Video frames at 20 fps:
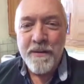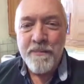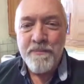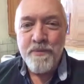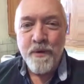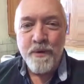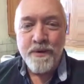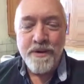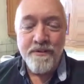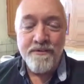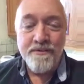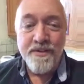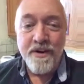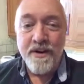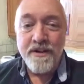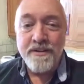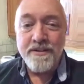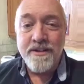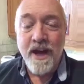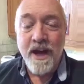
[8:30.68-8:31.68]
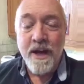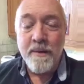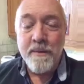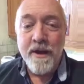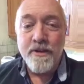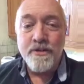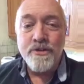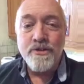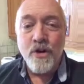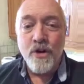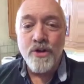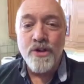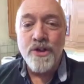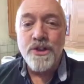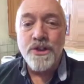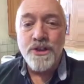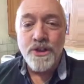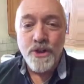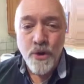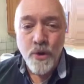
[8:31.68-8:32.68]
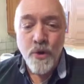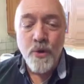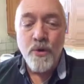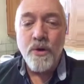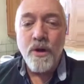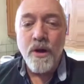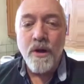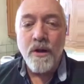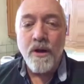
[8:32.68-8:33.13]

which I'm very excited about. Starts January